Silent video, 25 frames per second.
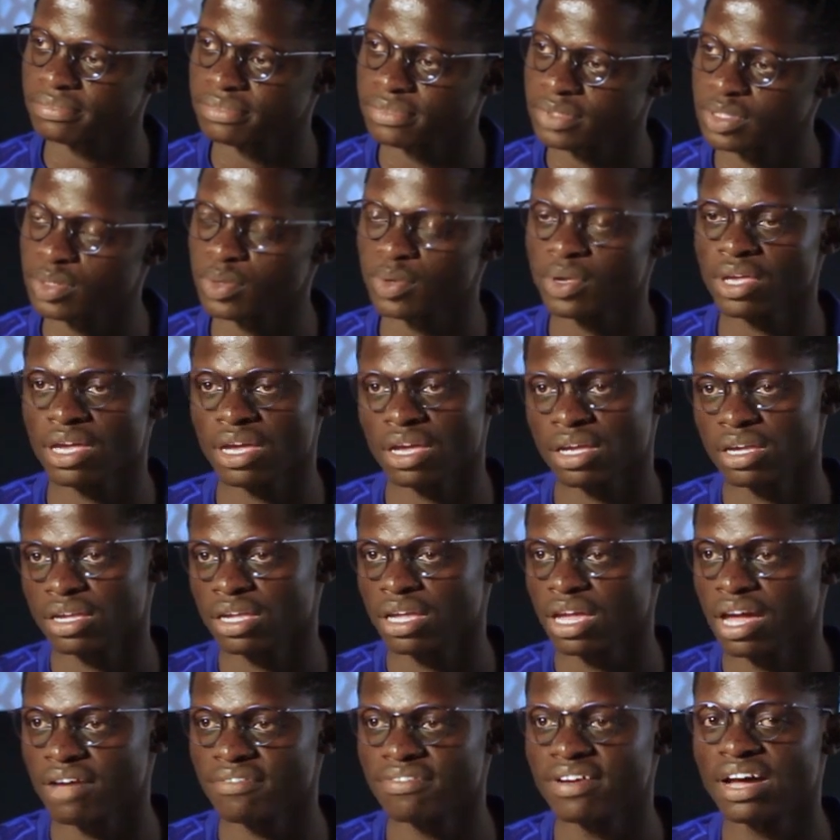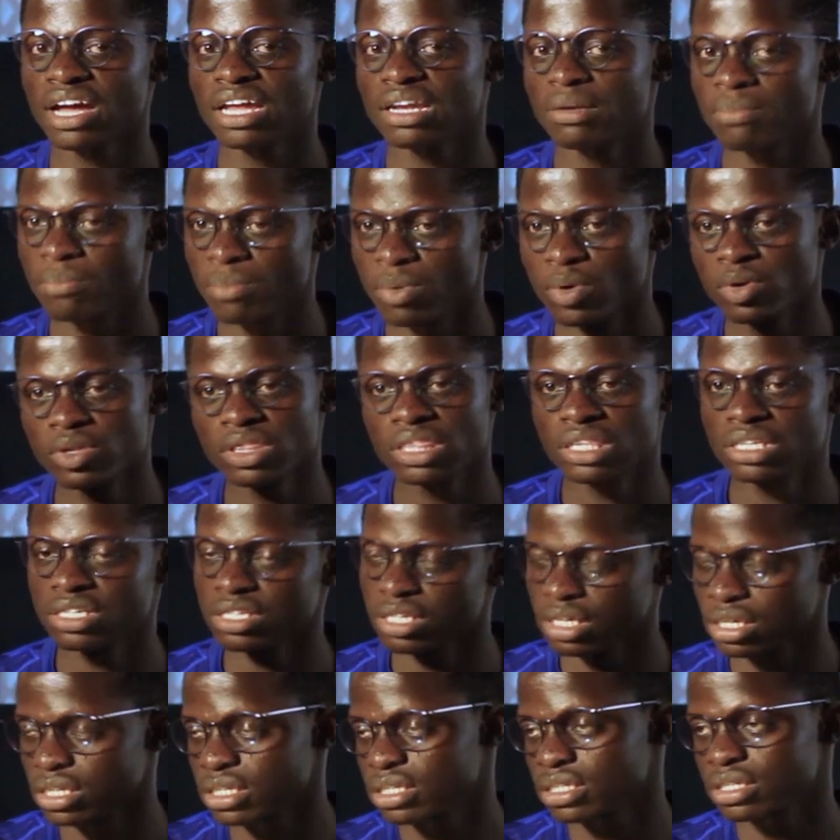So yeah, I've had both
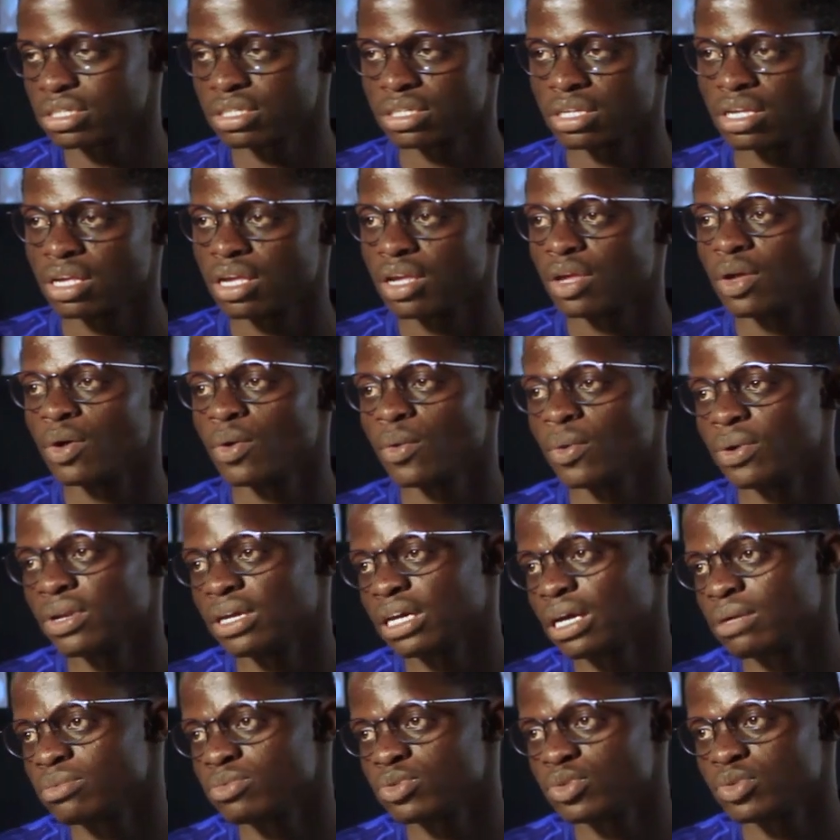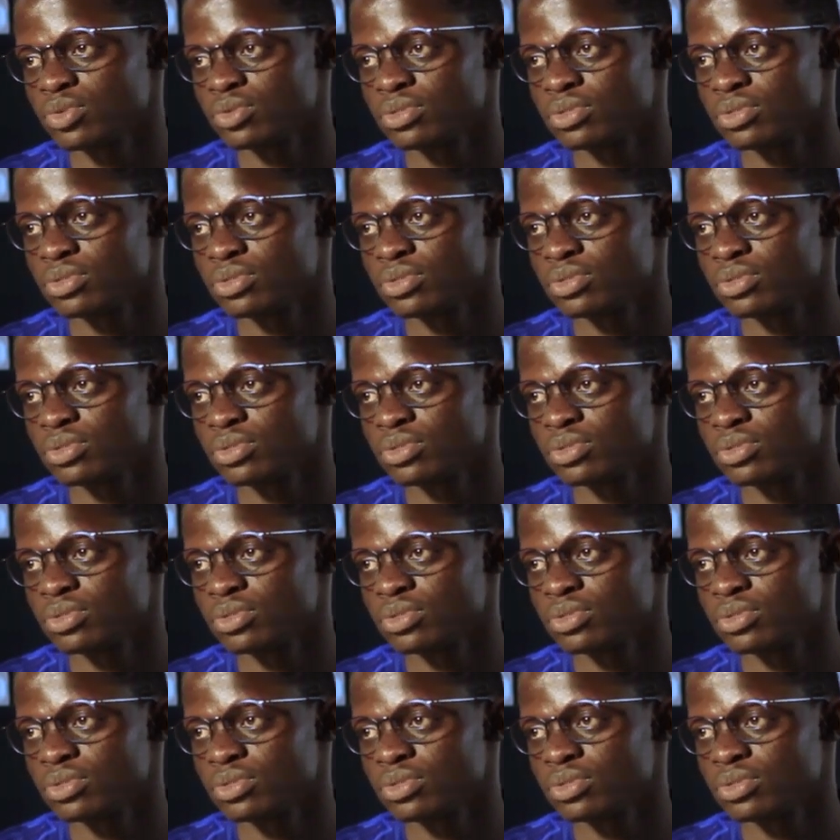shares when it comes to